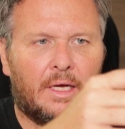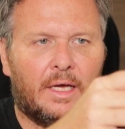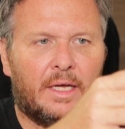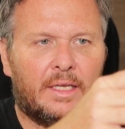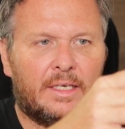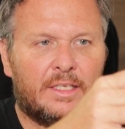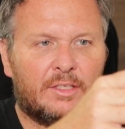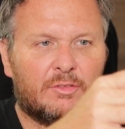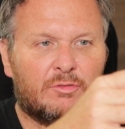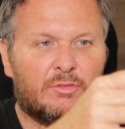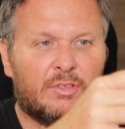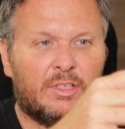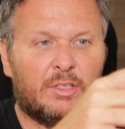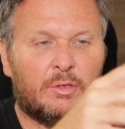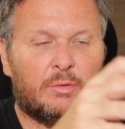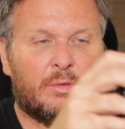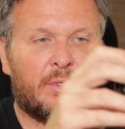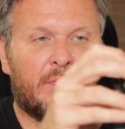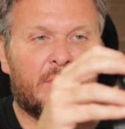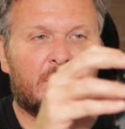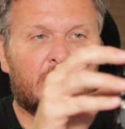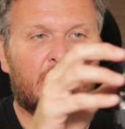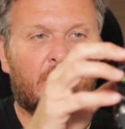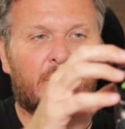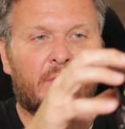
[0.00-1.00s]
and it's really
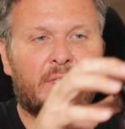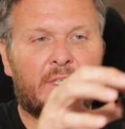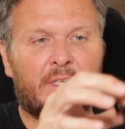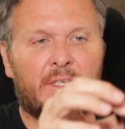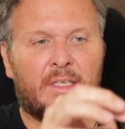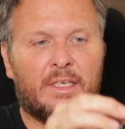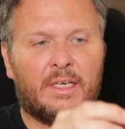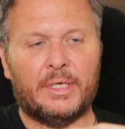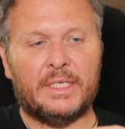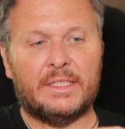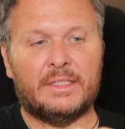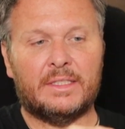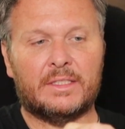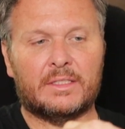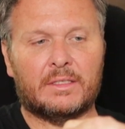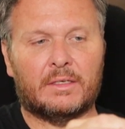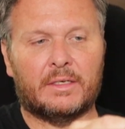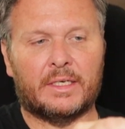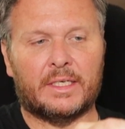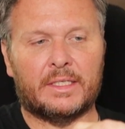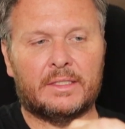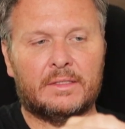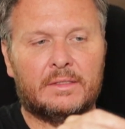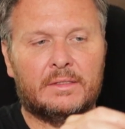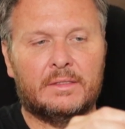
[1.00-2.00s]
quick. It's got the Peak
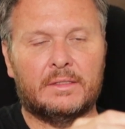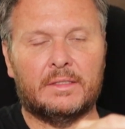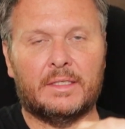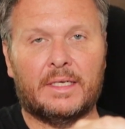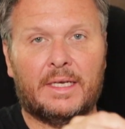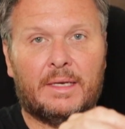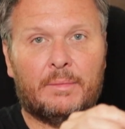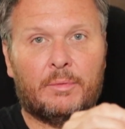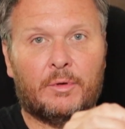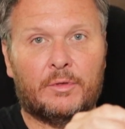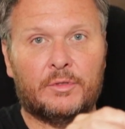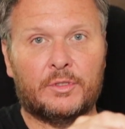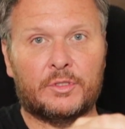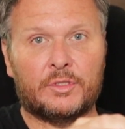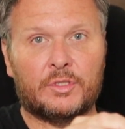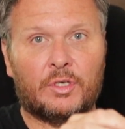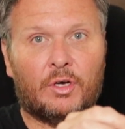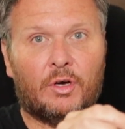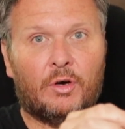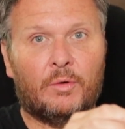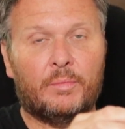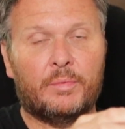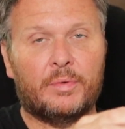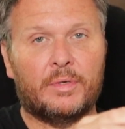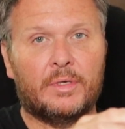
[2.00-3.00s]
Design clip on the
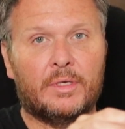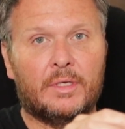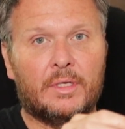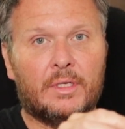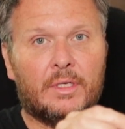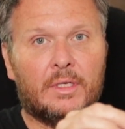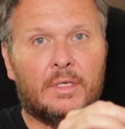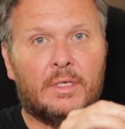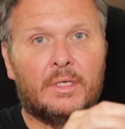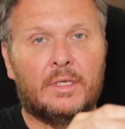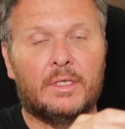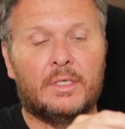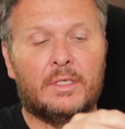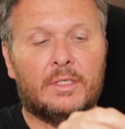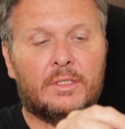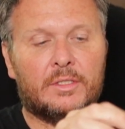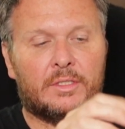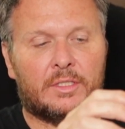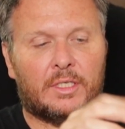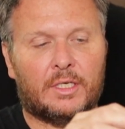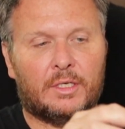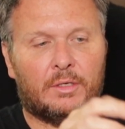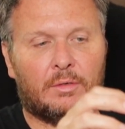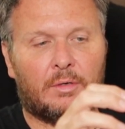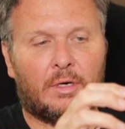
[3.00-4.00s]
top,
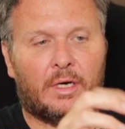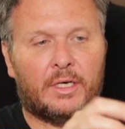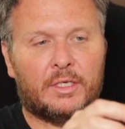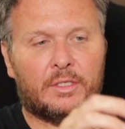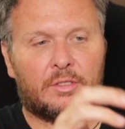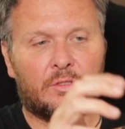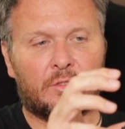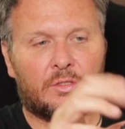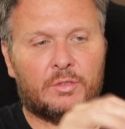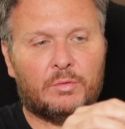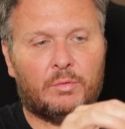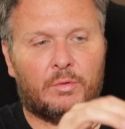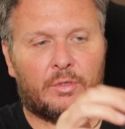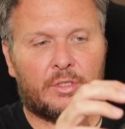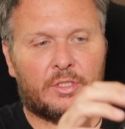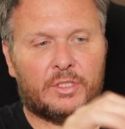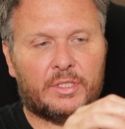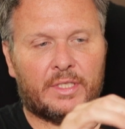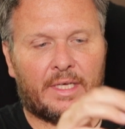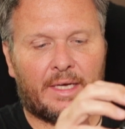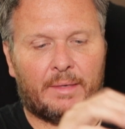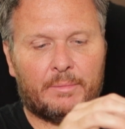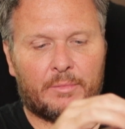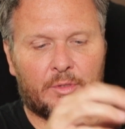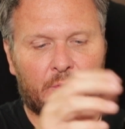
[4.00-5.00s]
so I can switch
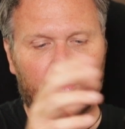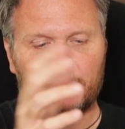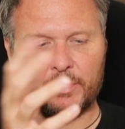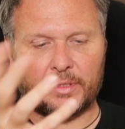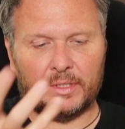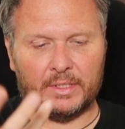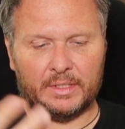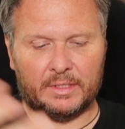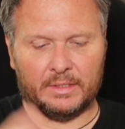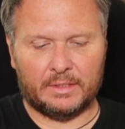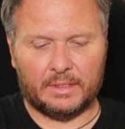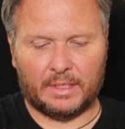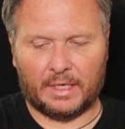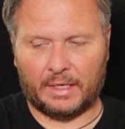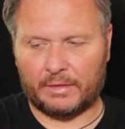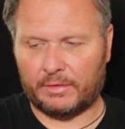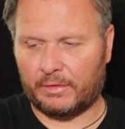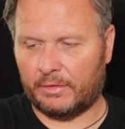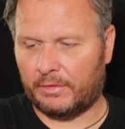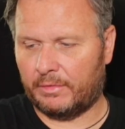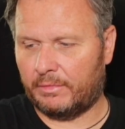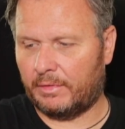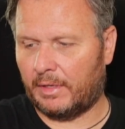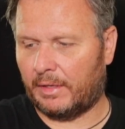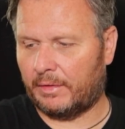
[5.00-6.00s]
that between
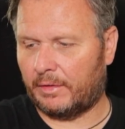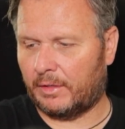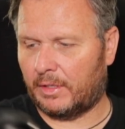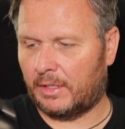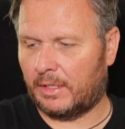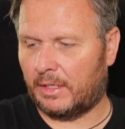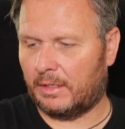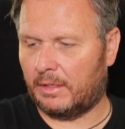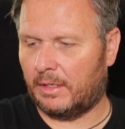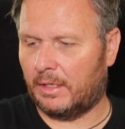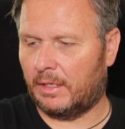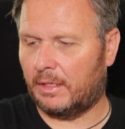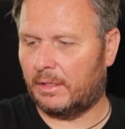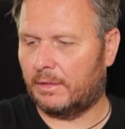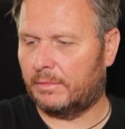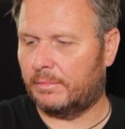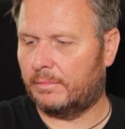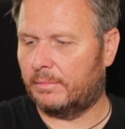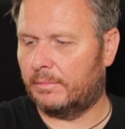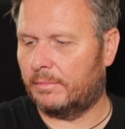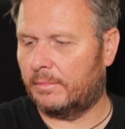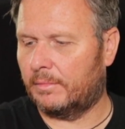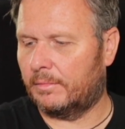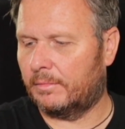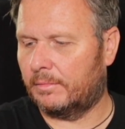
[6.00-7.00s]
other other uh,
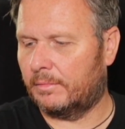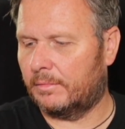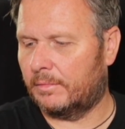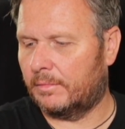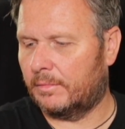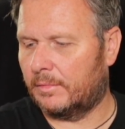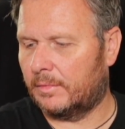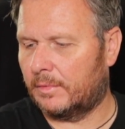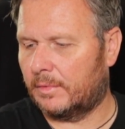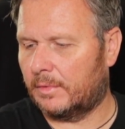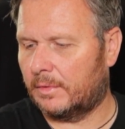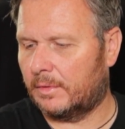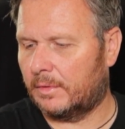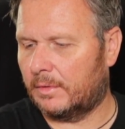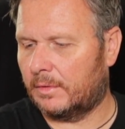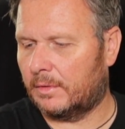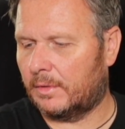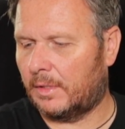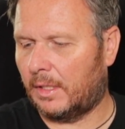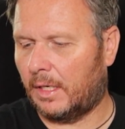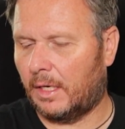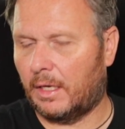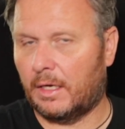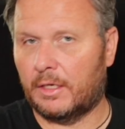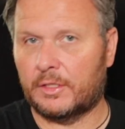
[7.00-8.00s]

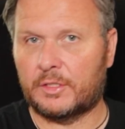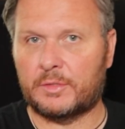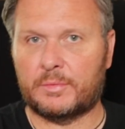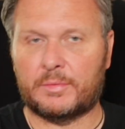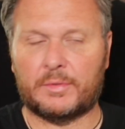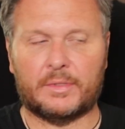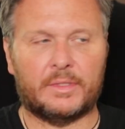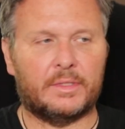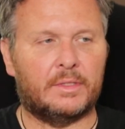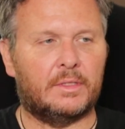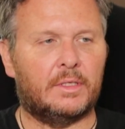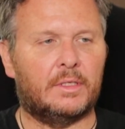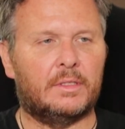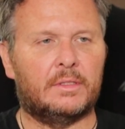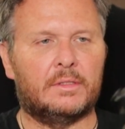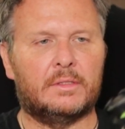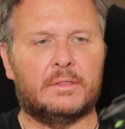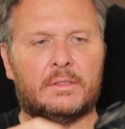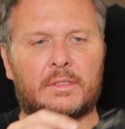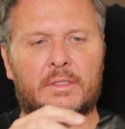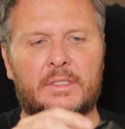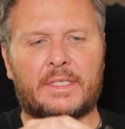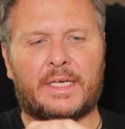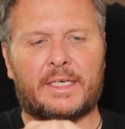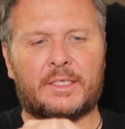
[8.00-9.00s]
clasps and,
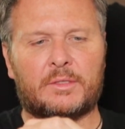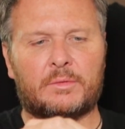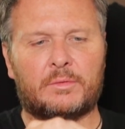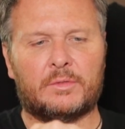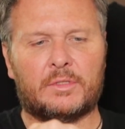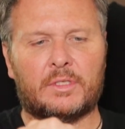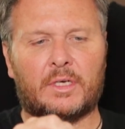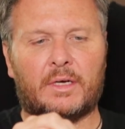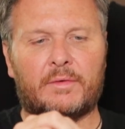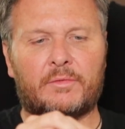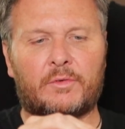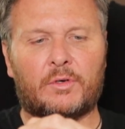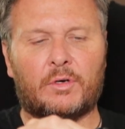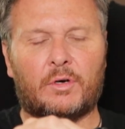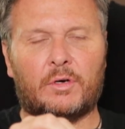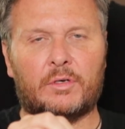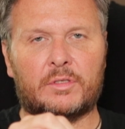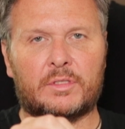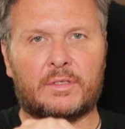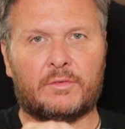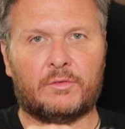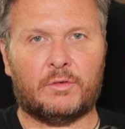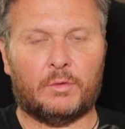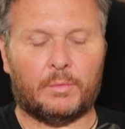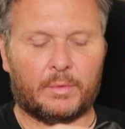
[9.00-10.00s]
and attachments that I've got
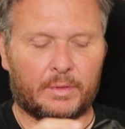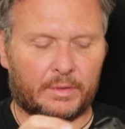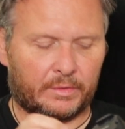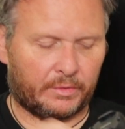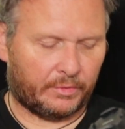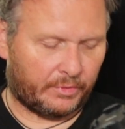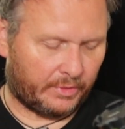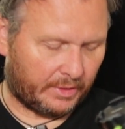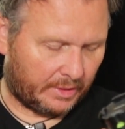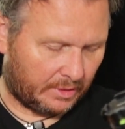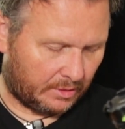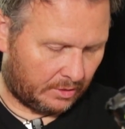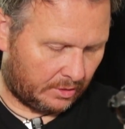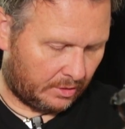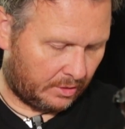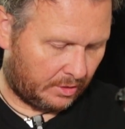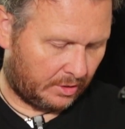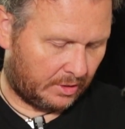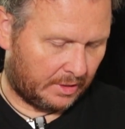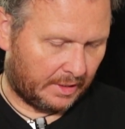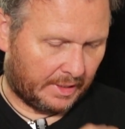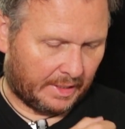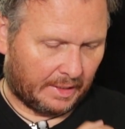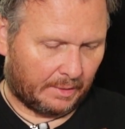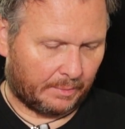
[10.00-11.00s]
because I've got one of the things that you
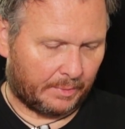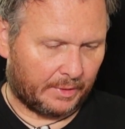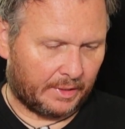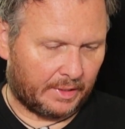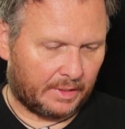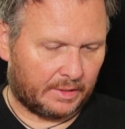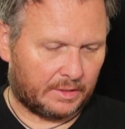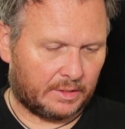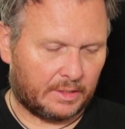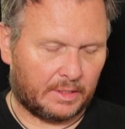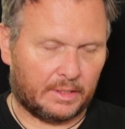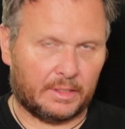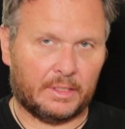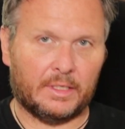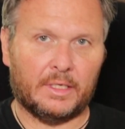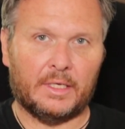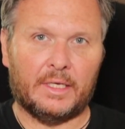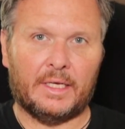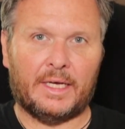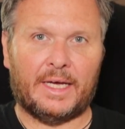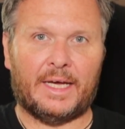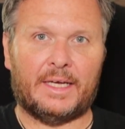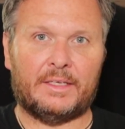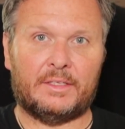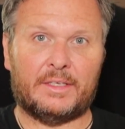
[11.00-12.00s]
stick up here to
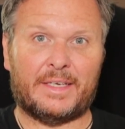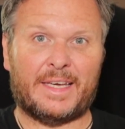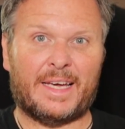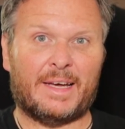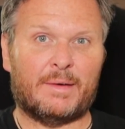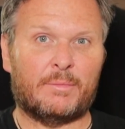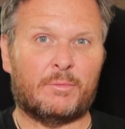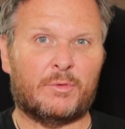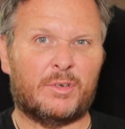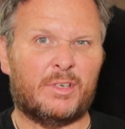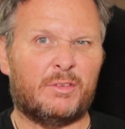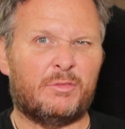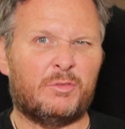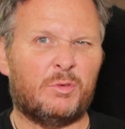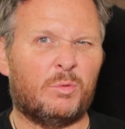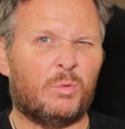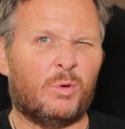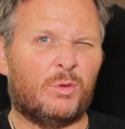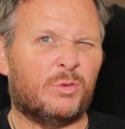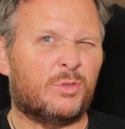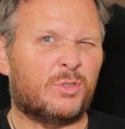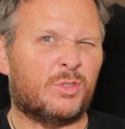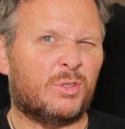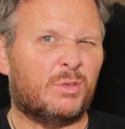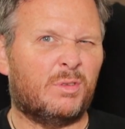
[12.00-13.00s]
hang your camera in if you
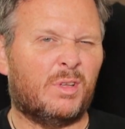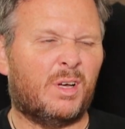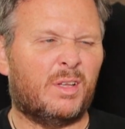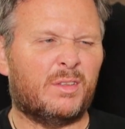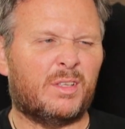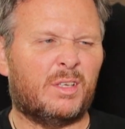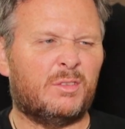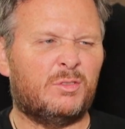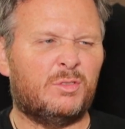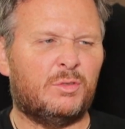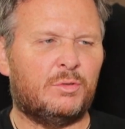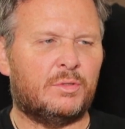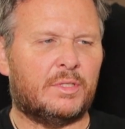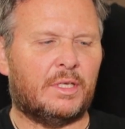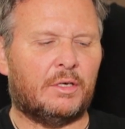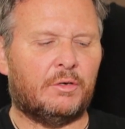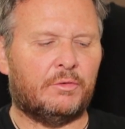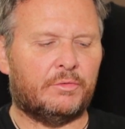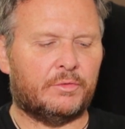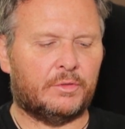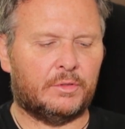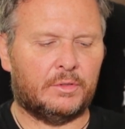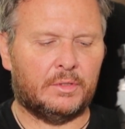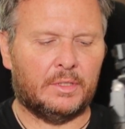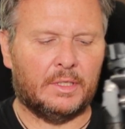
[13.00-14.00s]
want to that I don't use it
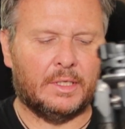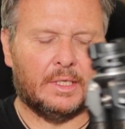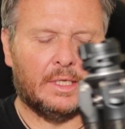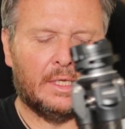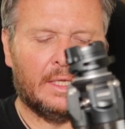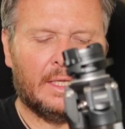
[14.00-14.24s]
often.